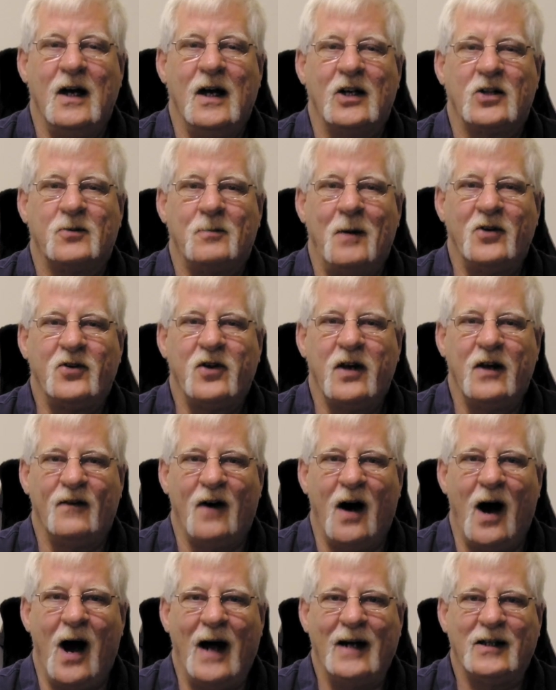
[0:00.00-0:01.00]
especially if
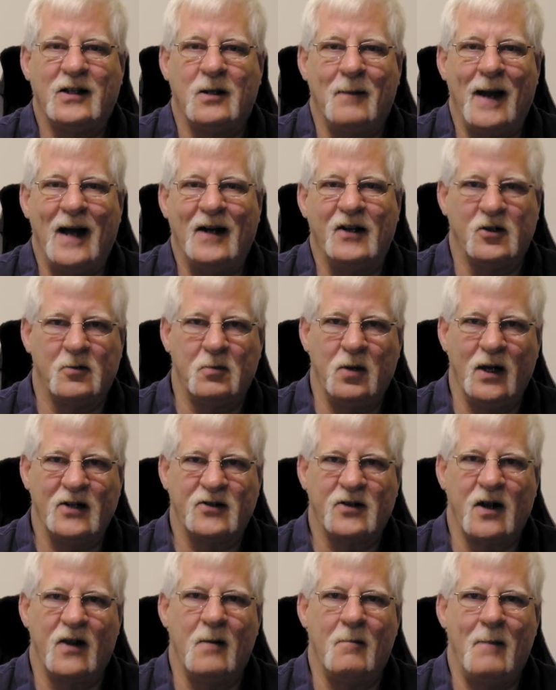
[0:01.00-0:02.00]
a high demand is
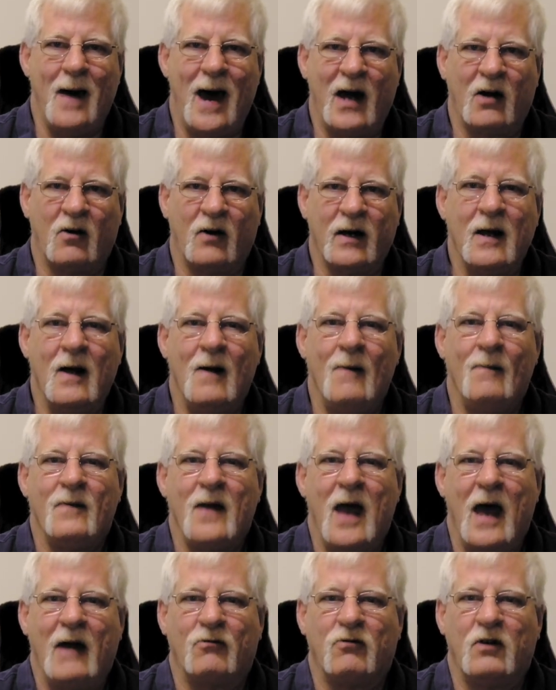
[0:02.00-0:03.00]
placed on the battery
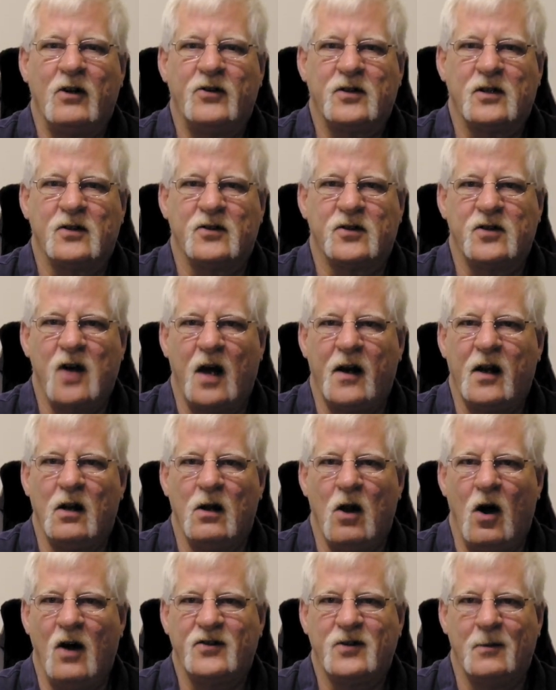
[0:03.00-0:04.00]
and risk of sudden
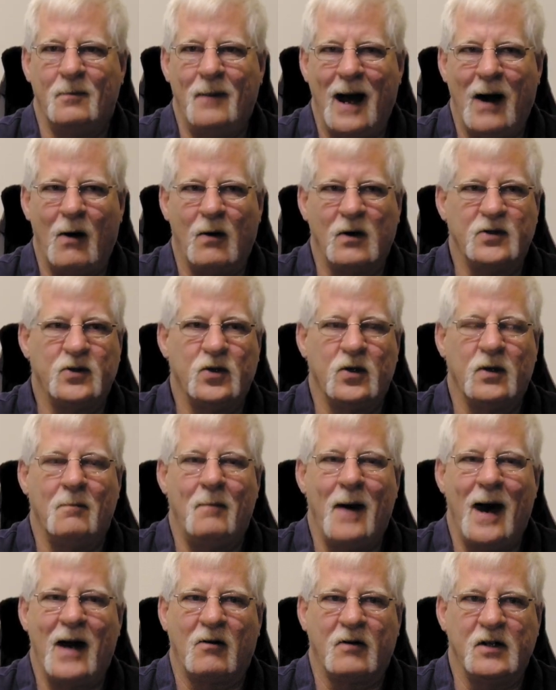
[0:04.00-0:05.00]
loss of power due to
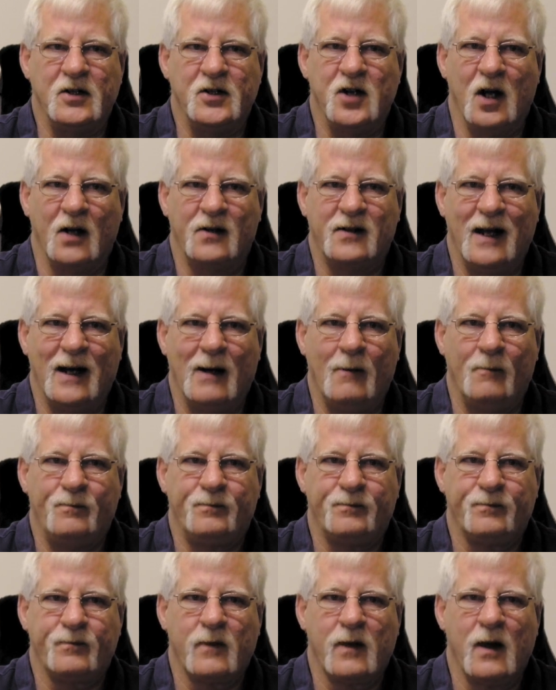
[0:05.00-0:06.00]
battery shutdown.
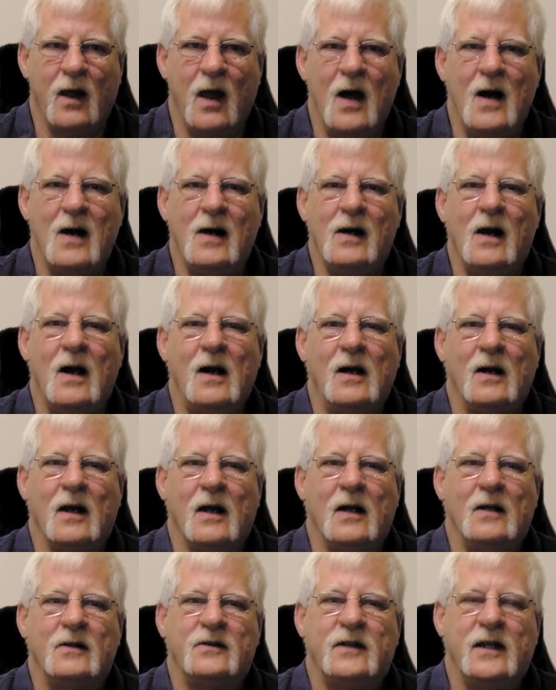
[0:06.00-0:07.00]

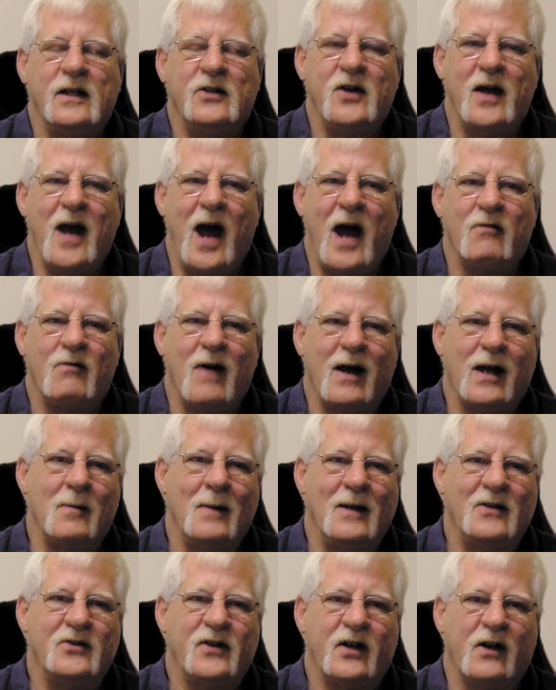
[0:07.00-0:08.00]
DJI
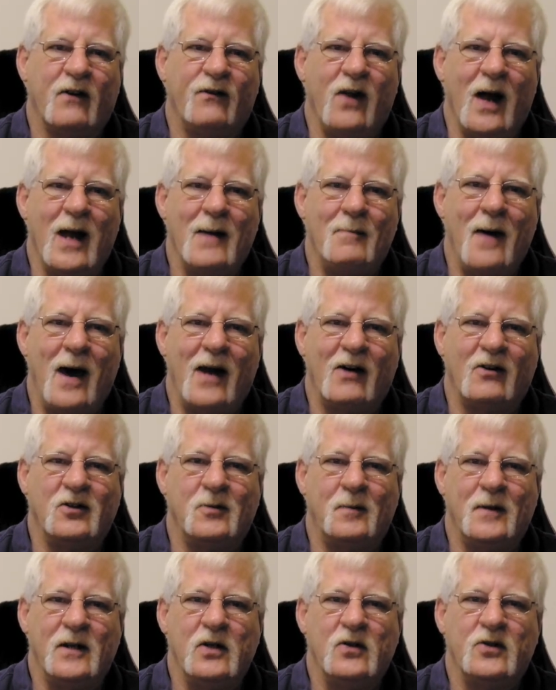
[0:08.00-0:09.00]
recommends their flight
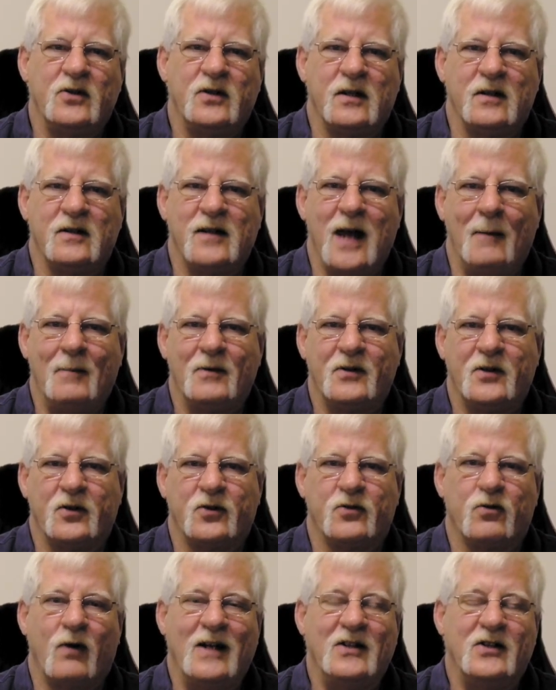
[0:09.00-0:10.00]
batteries be used in
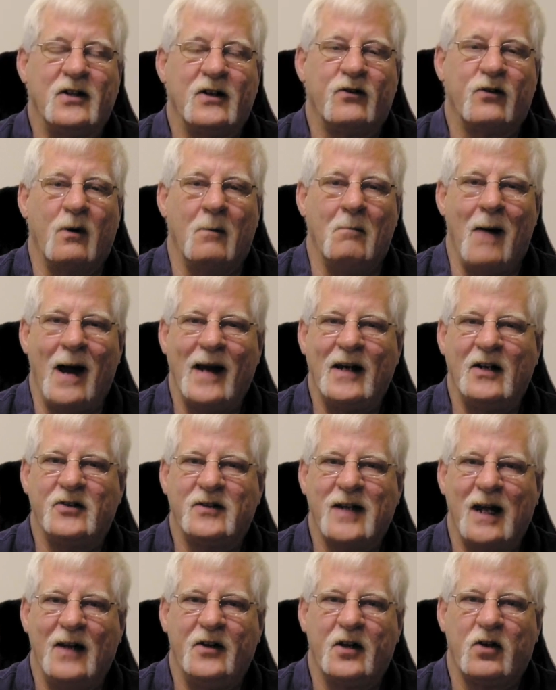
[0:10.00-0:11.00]
temperatures ranging from
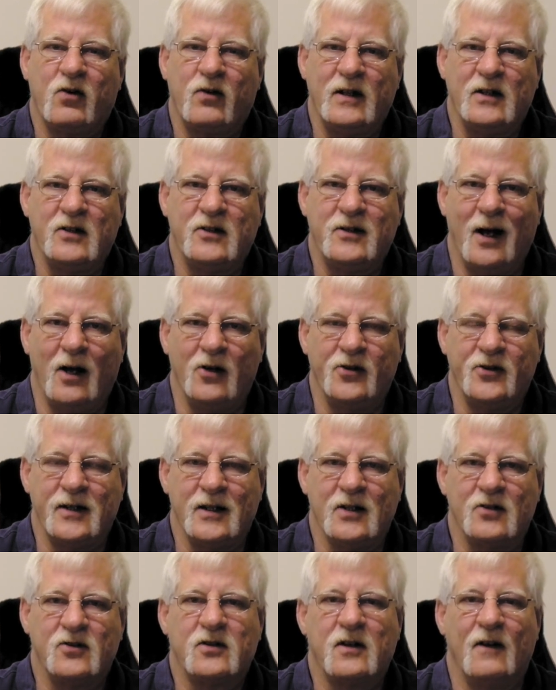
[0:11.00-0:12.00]
-10 degrees
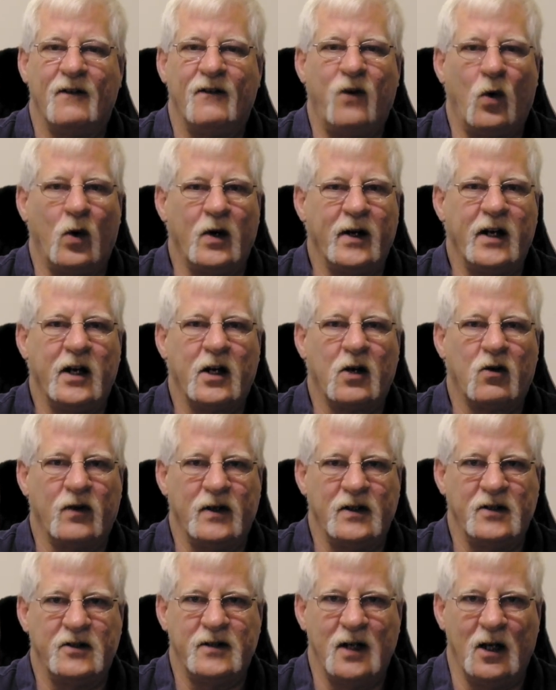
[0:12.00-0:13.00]
Celsius to 40
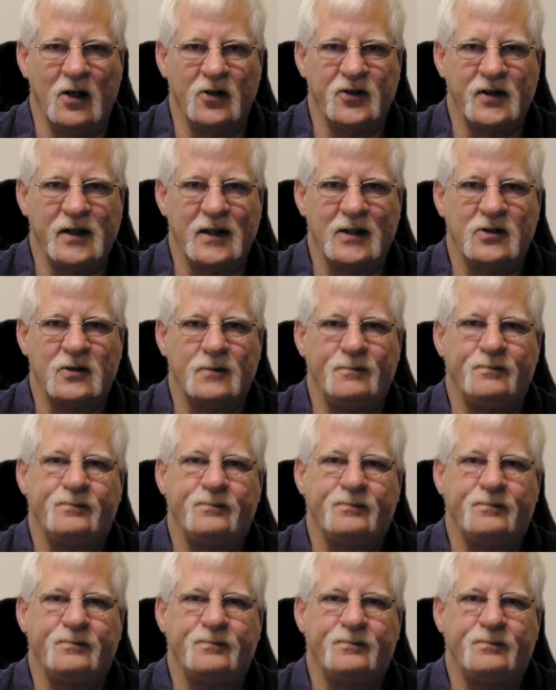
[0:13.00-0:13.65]
degrees Celsius.